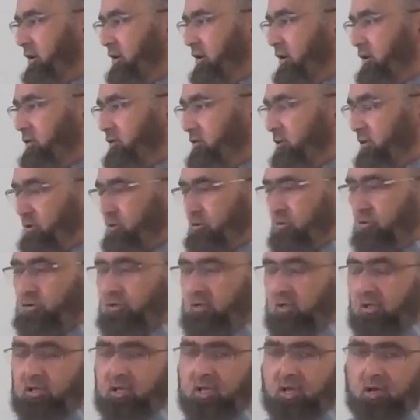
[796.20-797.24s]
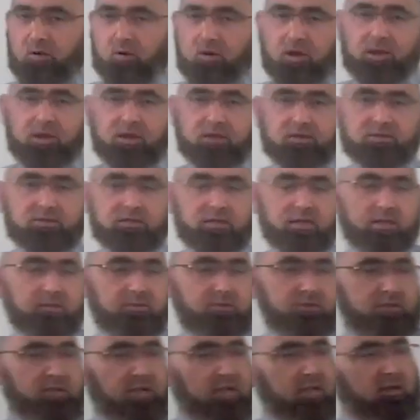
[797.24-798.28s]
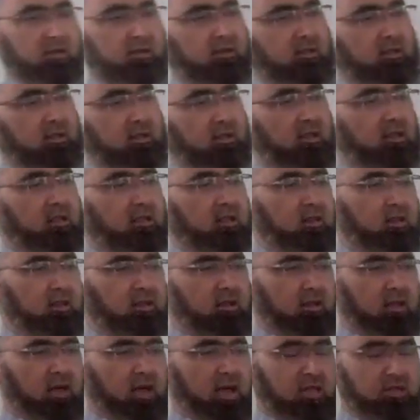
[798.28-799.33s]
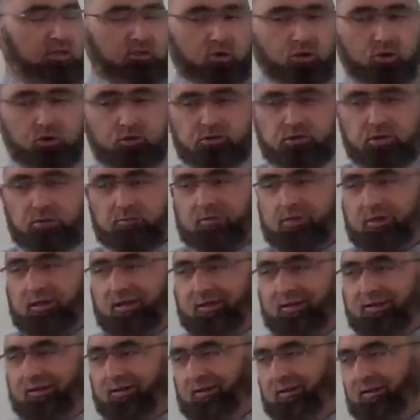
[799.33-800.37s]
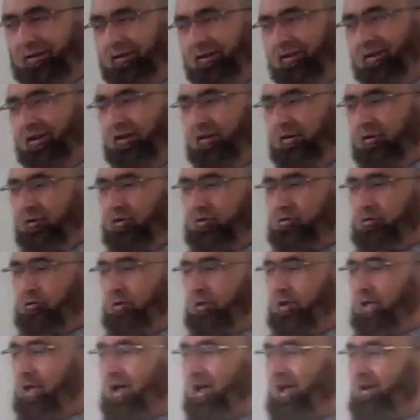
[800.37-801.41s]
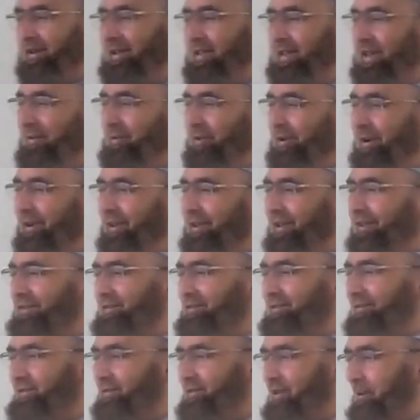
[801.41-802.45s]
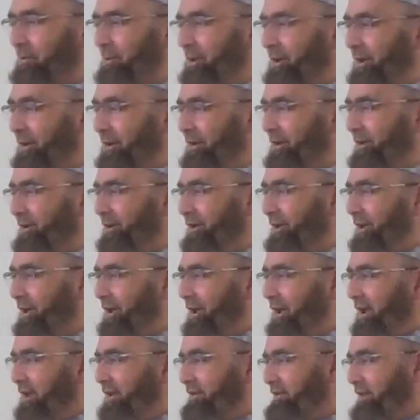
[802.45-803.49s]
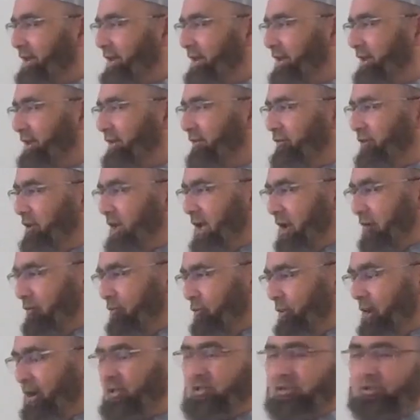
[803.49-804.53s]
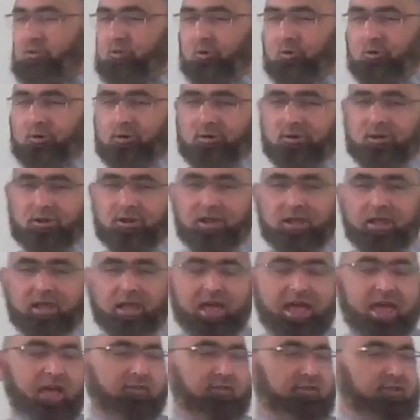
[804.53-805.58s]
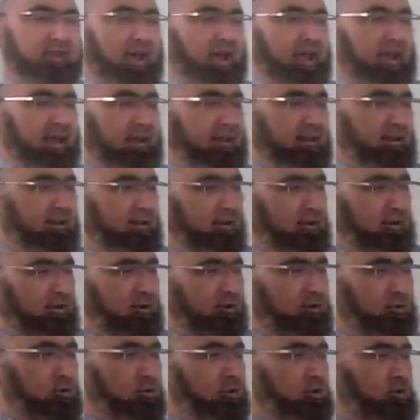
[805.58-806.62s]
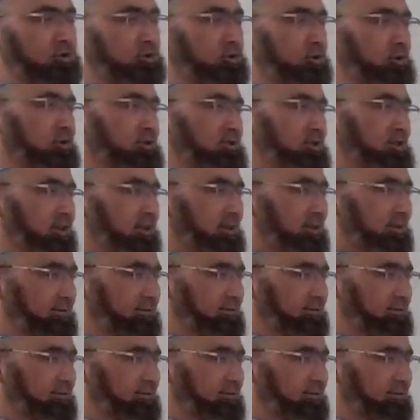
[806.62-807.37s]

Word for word: So Rasul Sallallahu Alaihi Wasallam said, I'll show you something. Rasulullah uncovered his stomach and he said, if you have one stone, I have tied 2 stones here.